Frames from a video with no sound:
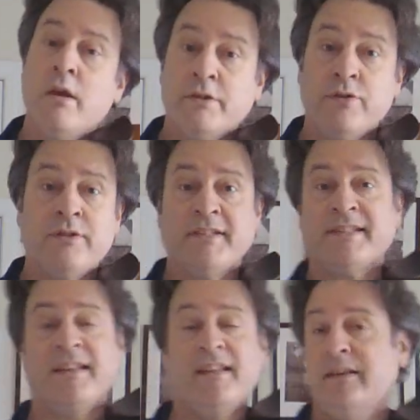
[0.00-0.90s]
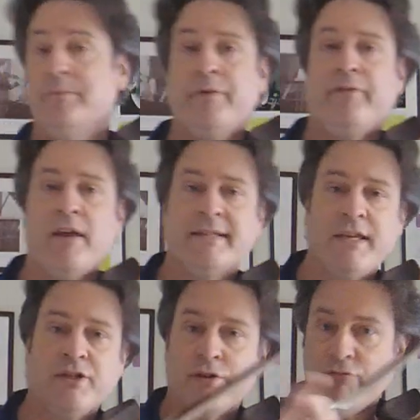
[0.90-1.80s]
So it's just a little
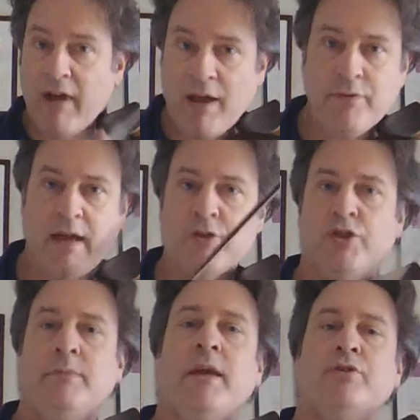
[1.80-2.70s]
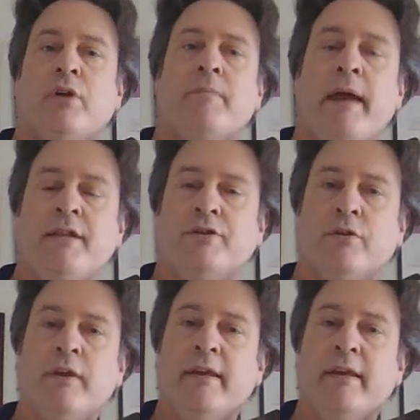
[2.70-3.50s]
improvisation around that G major arpeggio.